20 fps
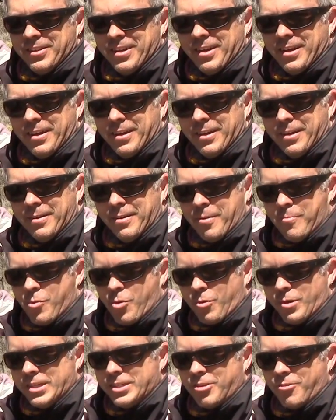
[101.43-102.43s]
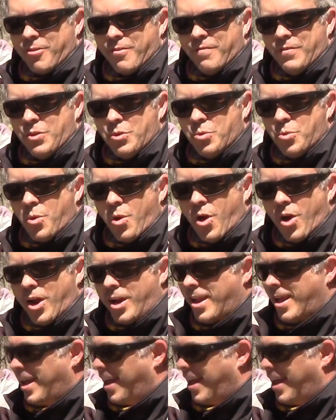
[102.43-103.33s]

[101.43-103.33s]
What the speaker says: a more recent review on,